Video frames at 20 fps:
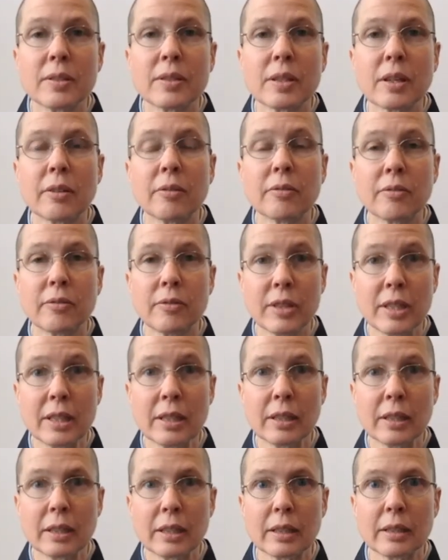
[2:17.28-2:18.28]
of
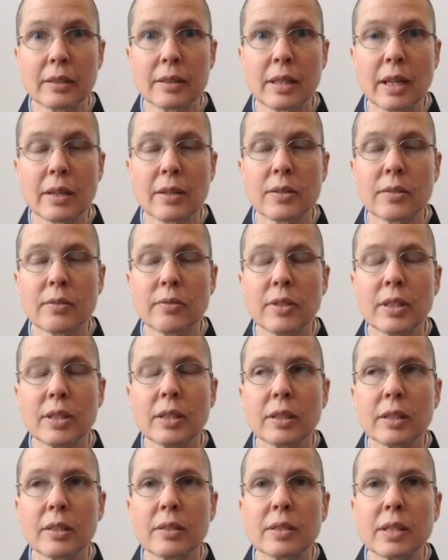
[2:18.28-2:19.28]
feelings as
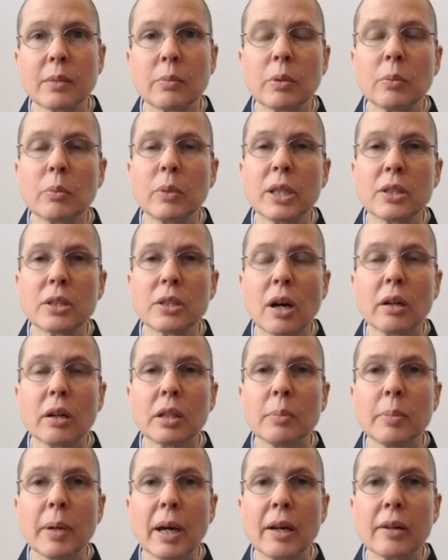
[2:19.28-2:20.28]
feelings. And when we talk
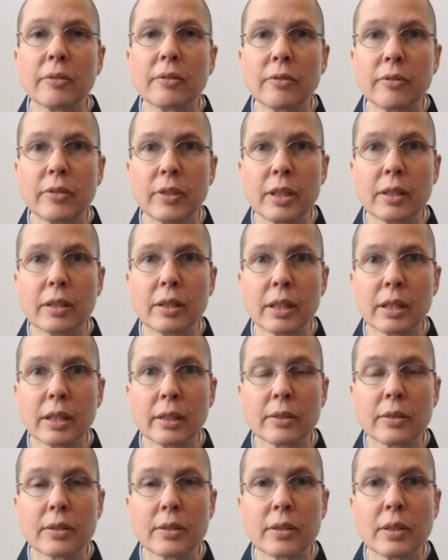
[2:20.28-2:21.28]
about
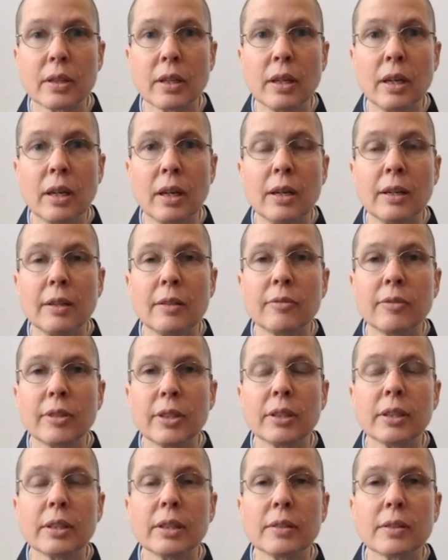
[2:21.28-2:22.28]
feelings,
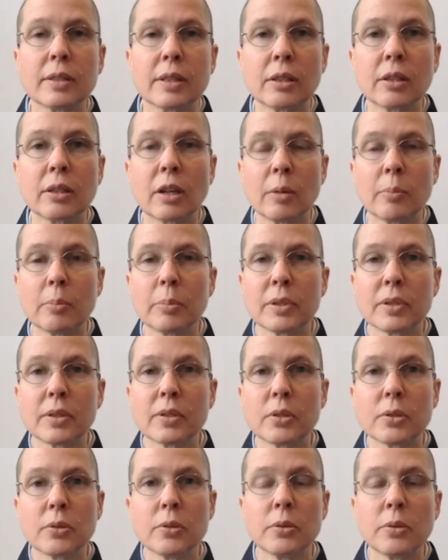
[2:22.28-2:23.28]
feelings encompass
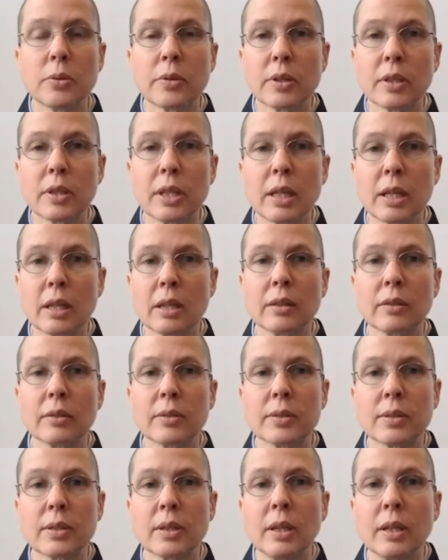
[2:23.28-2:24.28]
two
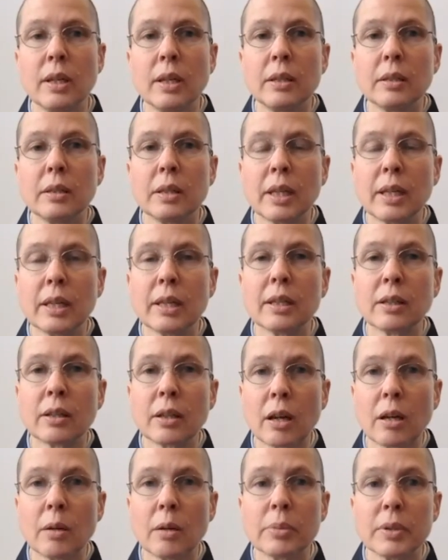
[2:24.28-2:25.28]
things. They
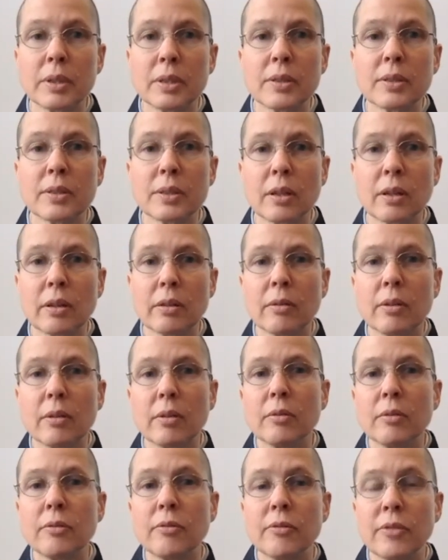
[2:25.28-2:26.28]
encompass
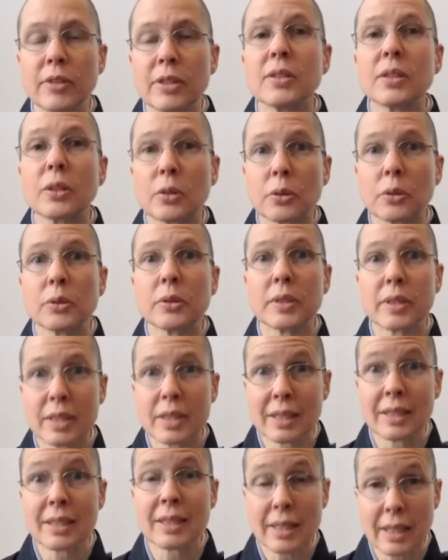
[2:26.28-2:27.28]
physical
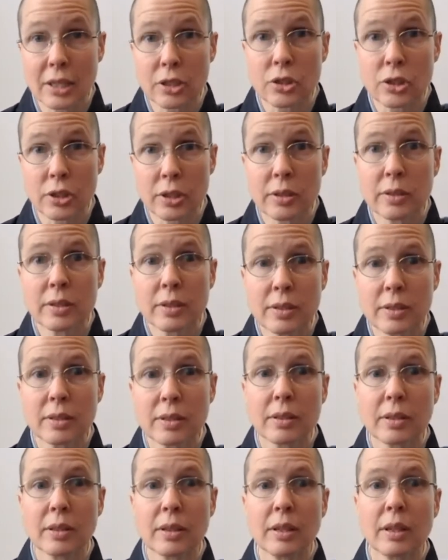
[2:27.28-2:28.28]
sensations,
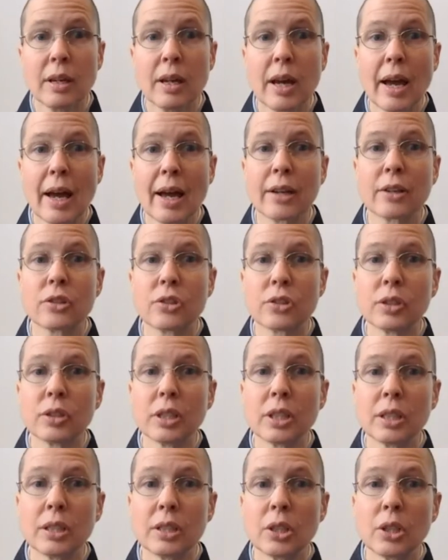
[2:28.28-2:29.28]

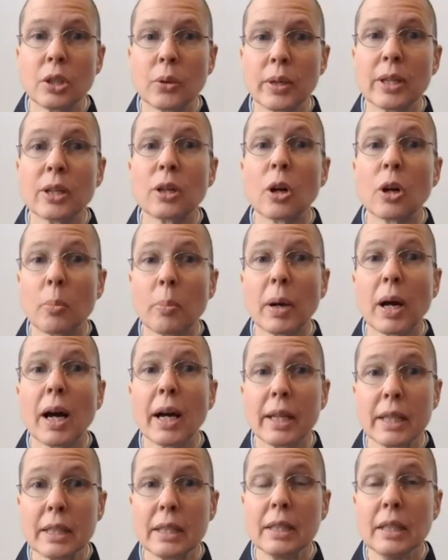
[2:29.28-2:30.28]
actually, in our
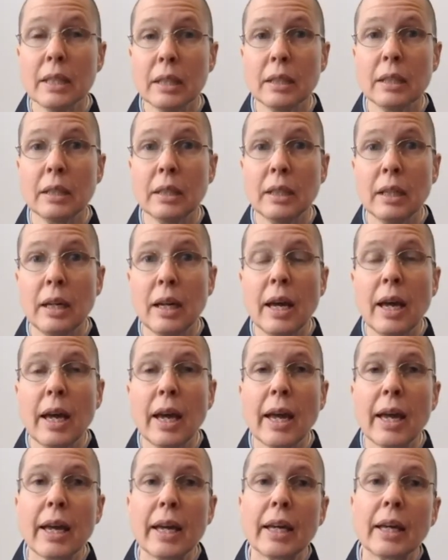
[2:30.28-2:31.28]
body,
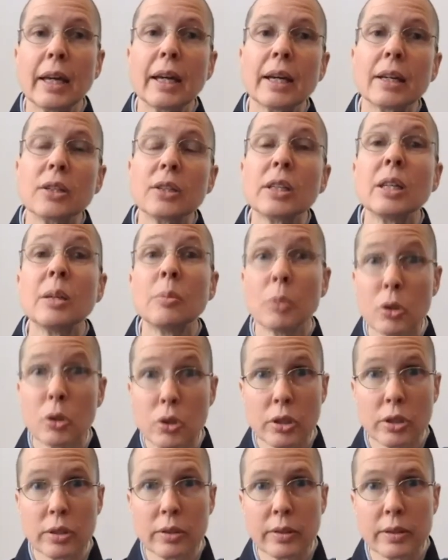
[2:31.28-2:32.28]
and
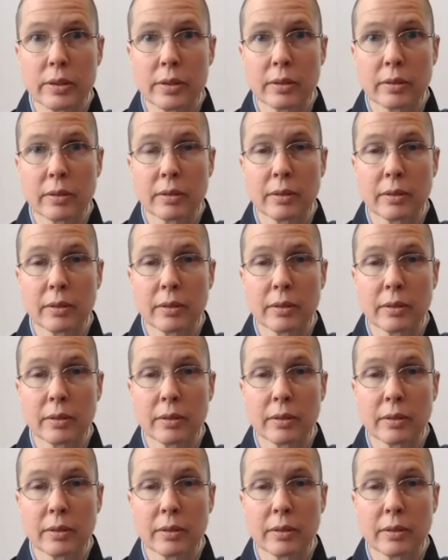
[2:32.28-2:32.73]
emotions.